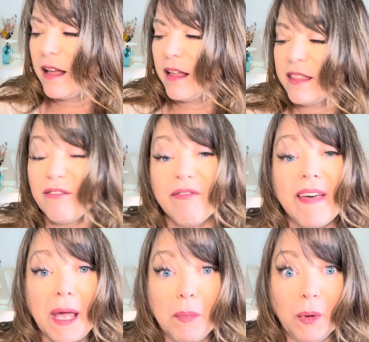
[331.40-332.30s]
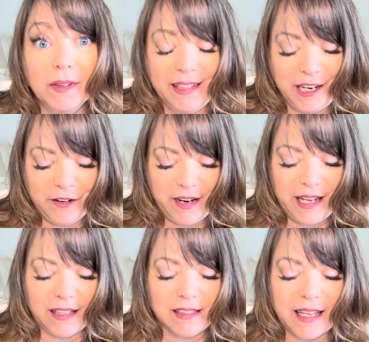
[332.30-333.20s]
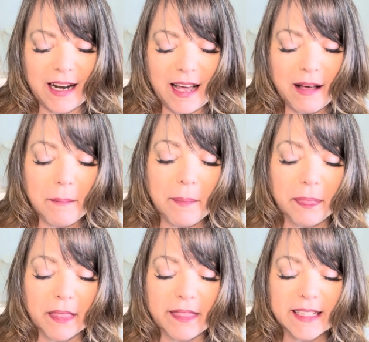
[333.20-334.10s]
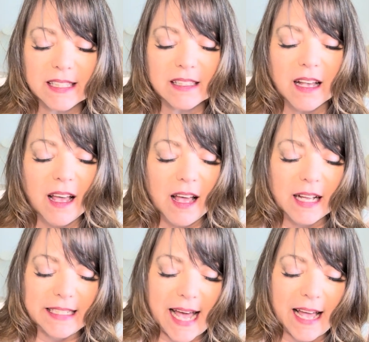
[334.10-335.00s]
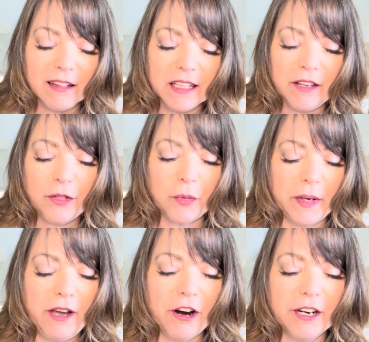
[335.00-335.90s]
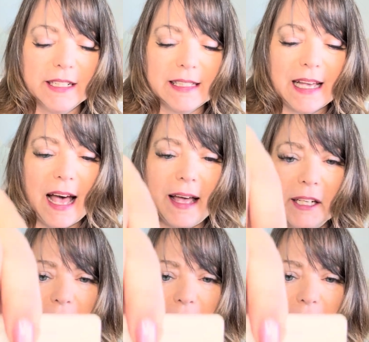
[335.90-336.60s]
the Fable earrings. And this dangly 3-heart design